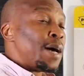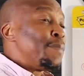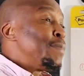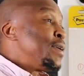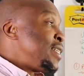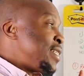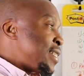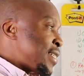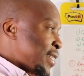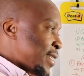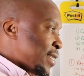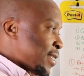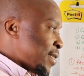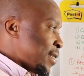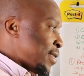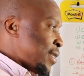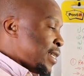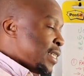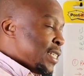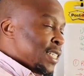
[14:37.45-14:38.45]
I'm
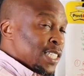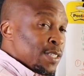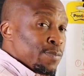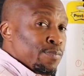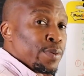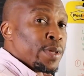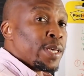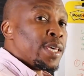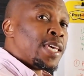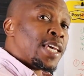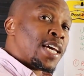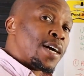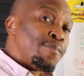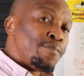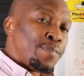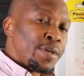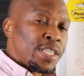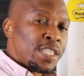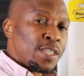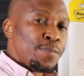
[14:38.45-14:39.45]
interested in just bringing
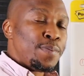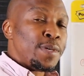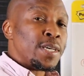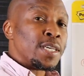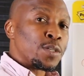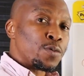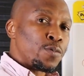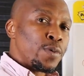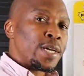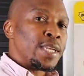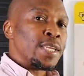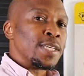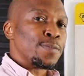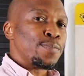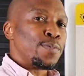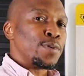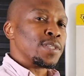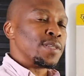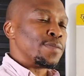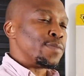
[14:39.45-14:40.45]
up BGP as quickly as
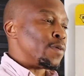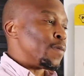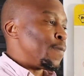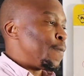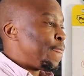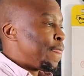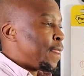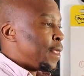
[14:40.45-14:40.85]
possible.